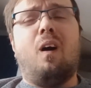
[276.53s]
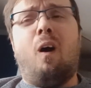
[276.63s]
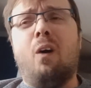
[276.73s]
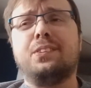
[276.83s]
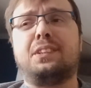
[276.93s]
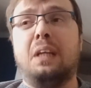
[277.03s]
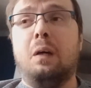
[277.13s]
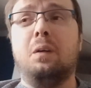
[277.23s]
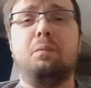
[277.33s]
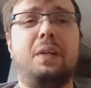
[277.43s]

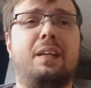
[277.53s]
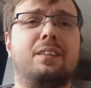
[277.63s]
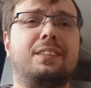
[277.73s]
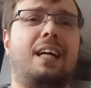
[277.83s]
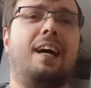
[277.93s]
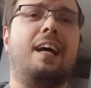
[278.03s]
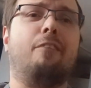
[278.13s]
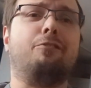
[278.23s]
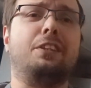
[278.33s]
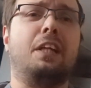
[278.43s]
also, because I
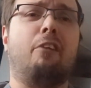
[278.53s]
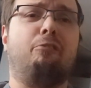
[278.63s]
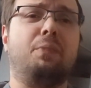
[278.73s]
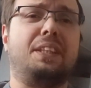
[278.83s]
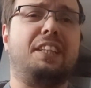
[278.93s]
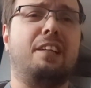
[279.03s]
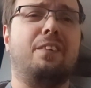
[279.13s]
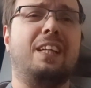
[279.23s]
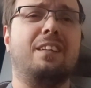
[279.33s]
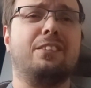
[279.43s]
have enough
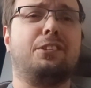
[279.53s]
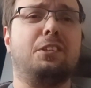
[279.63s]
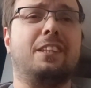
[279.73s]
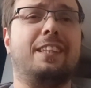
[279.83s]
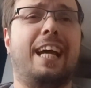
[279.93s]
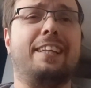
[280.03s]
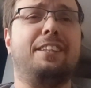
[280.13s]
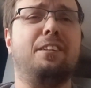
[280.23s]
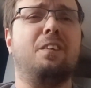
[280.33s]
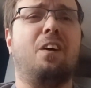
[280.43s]
material to get
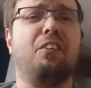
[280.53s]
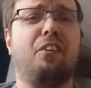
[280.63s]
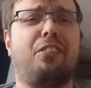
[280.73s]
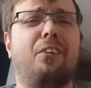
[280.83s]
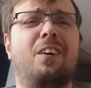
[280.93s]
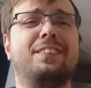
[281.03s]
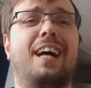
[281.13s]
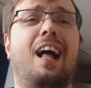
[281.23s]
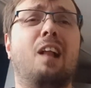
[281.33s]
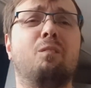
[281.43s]
you on the third
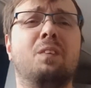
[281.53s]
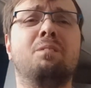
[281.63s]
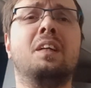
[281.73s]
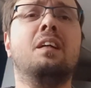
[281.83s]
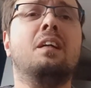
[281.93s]
album.